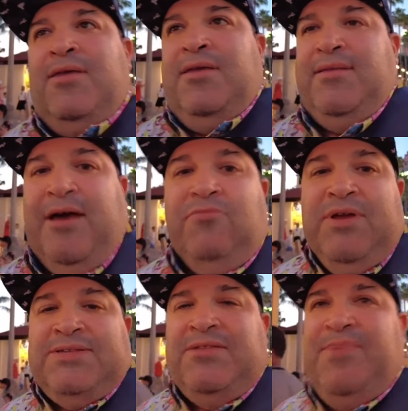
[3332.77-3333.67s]
Now, the
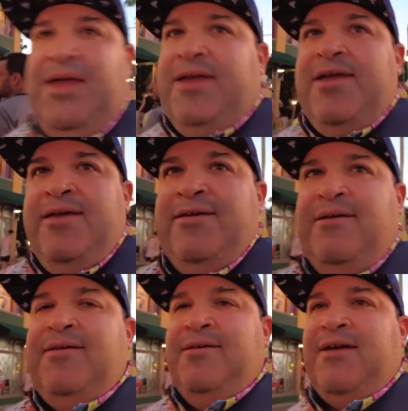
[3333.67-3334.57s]
reason being,
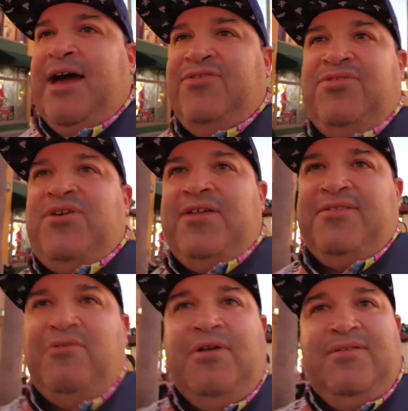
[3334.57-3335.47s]
I thought
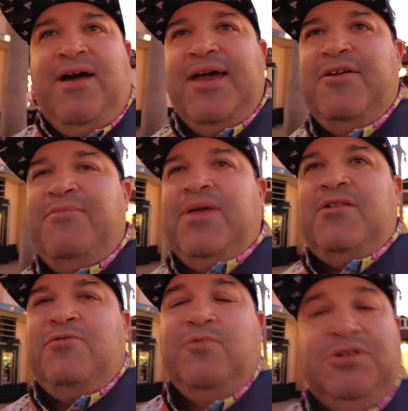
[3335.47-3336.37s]
the entire
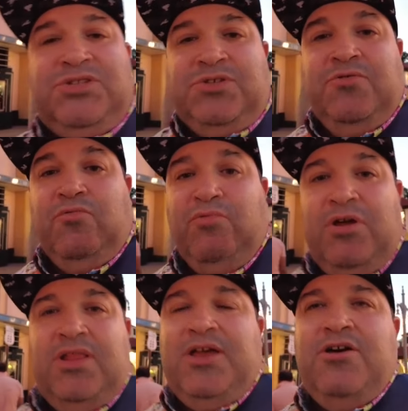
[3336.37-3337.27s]
meal was
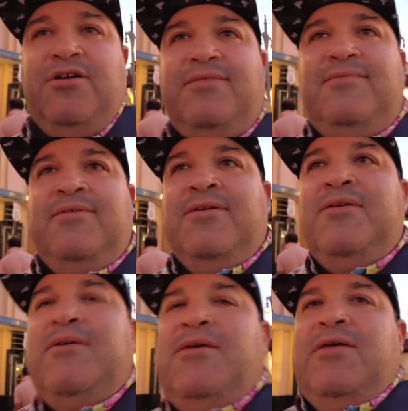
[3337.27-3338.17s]
really good.
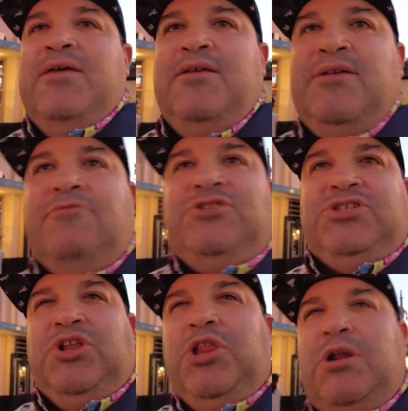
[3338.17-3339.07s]
It was
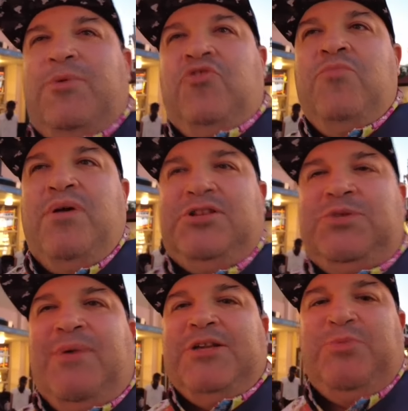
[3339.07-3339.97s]
just a little bit too much
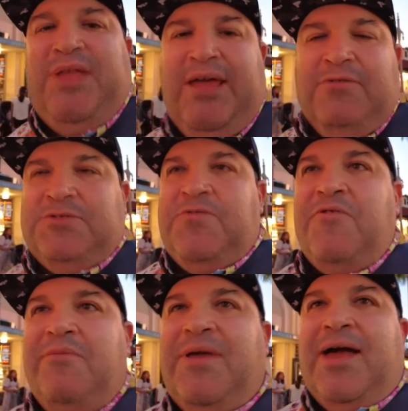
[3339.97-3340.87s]
mashed potatoes
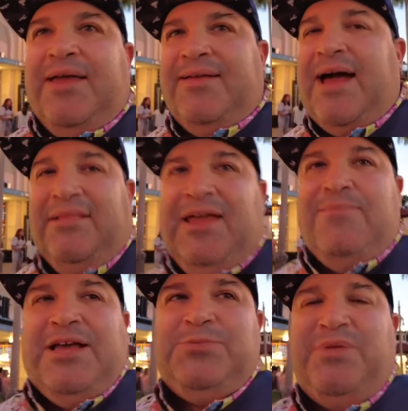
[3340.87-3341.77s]
for me. I, I like
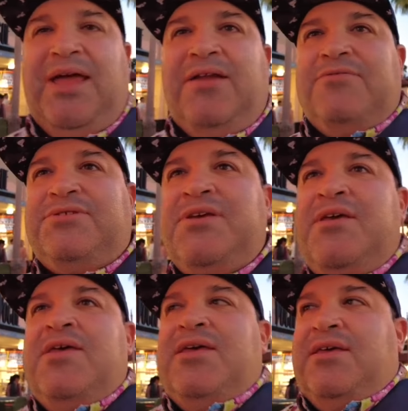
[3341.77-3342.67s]
mashed potatoes,
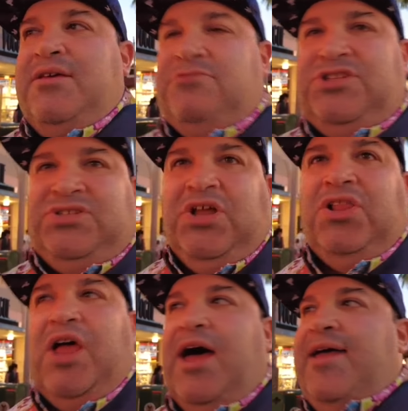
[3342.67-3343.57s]
it was just a
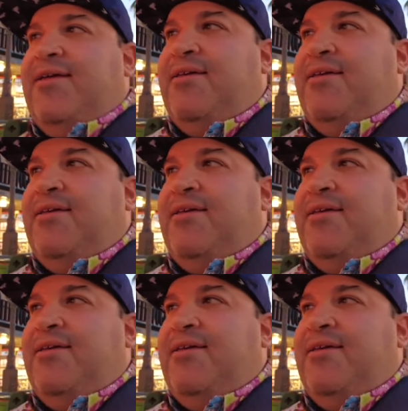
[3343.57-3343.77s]
lot.